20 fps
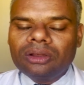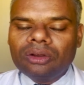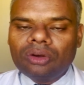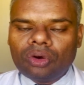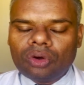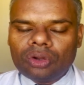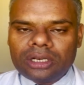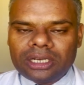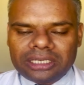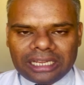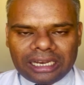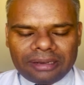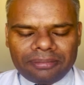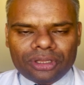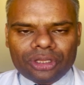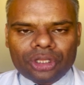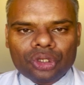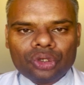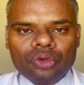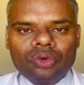or it can
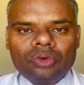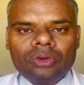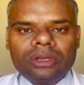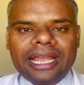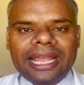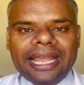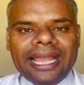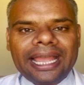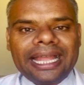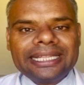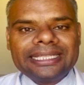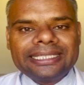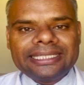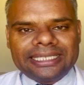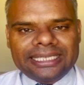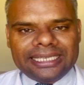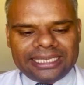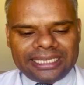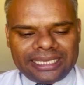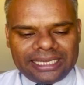be through
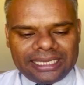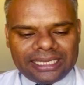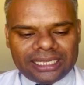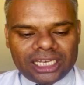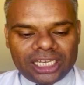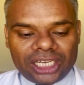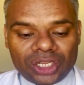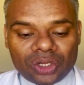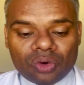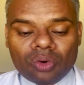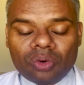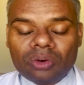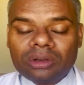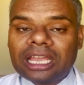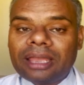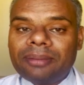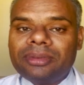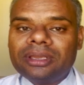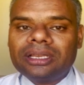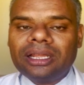NCE, new
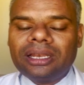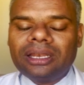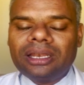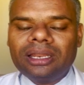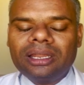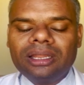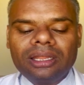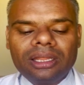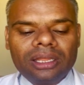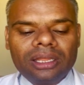chemical